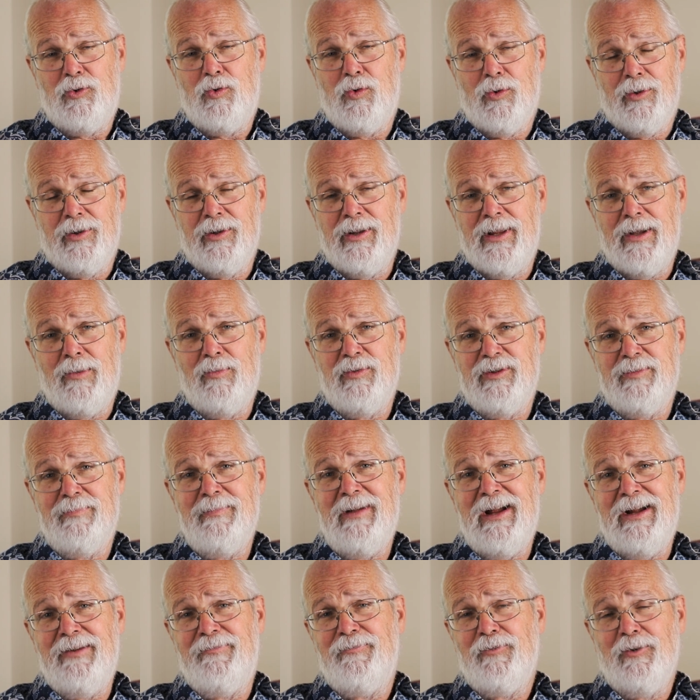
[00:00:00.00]
quarter that was
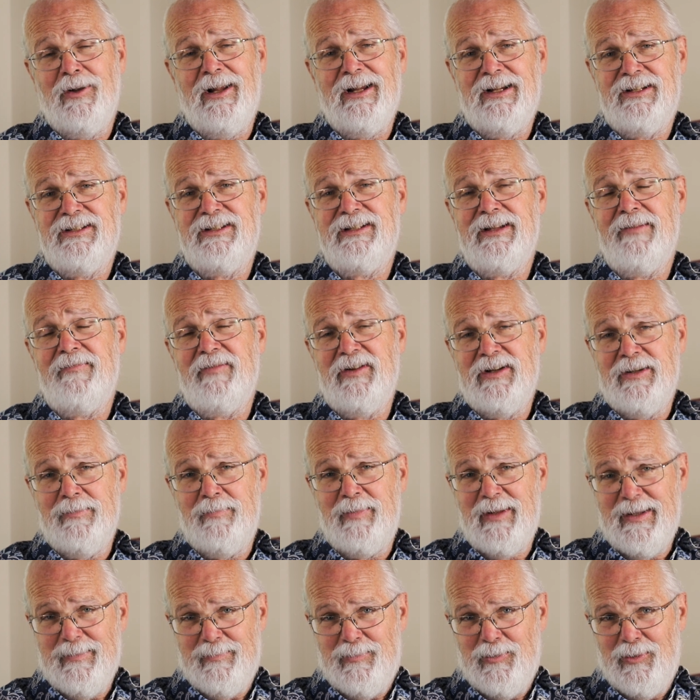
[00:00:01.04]
made for like 70
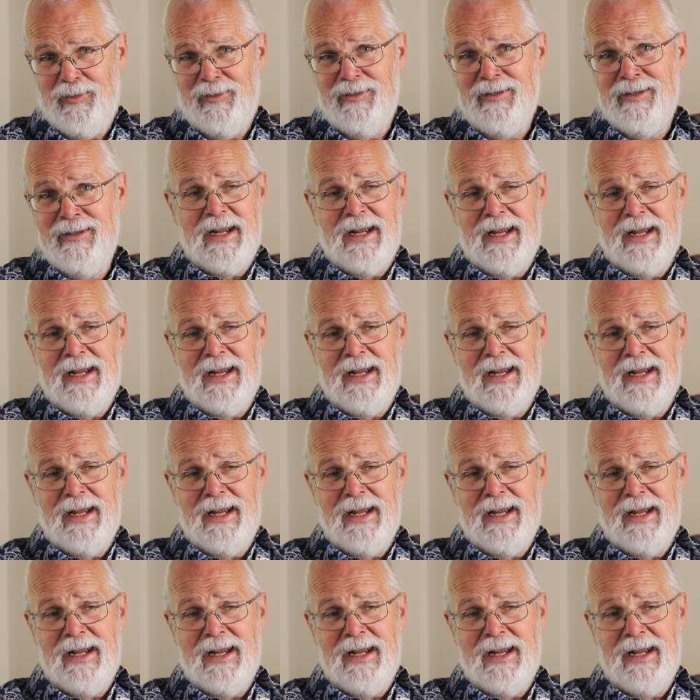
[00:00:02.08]
people